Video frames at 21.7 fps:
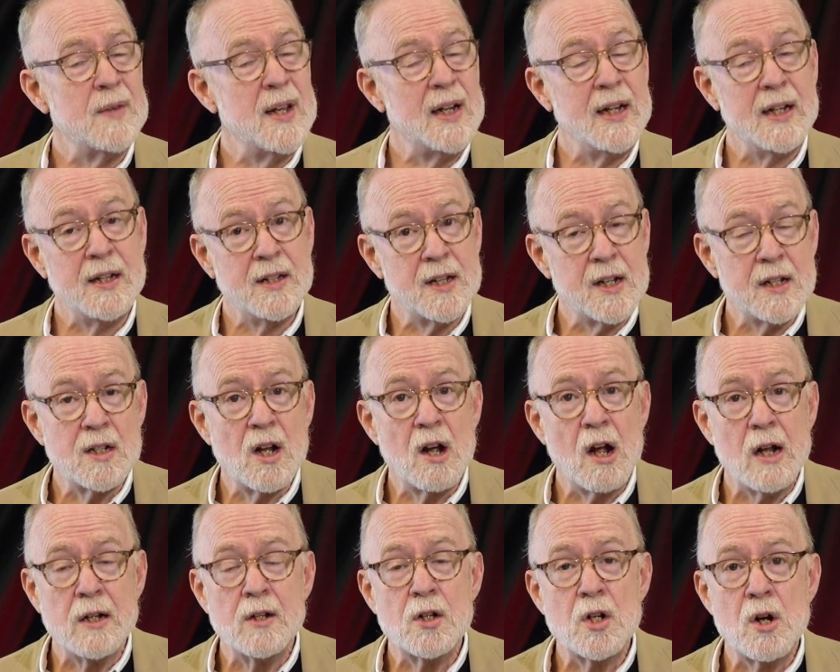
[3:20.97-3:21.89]
and he did
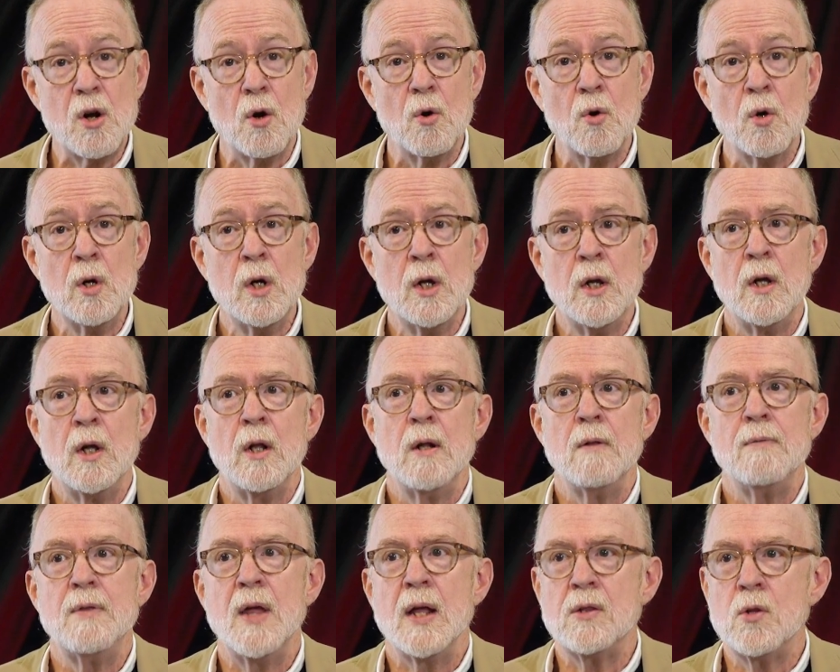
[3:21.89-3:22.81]
not know
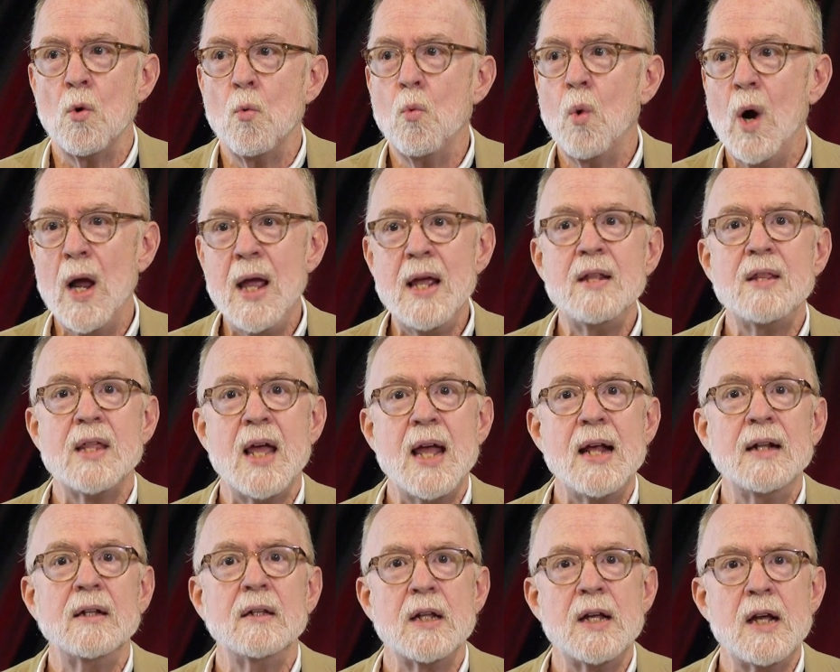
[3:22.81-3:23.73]
that the way
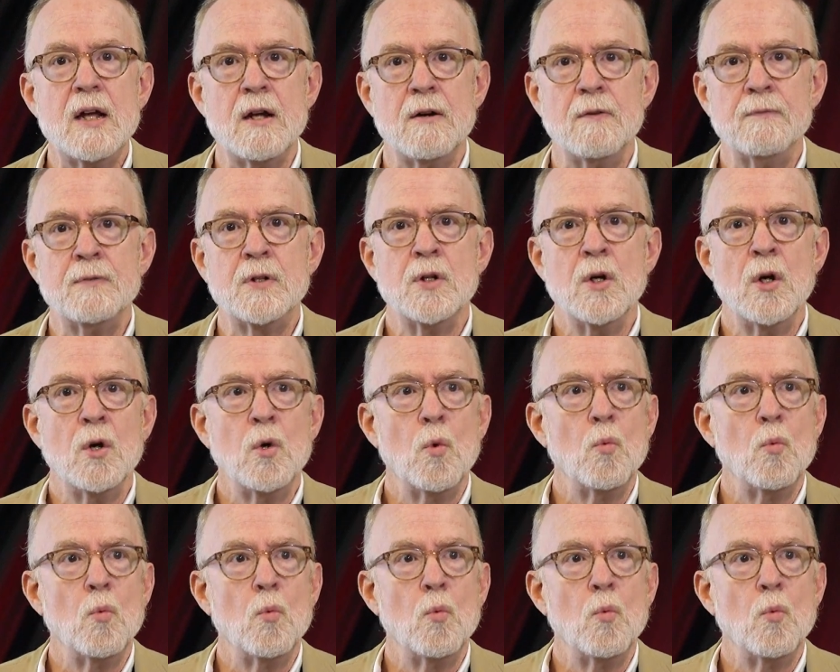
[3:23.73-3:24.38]
they lived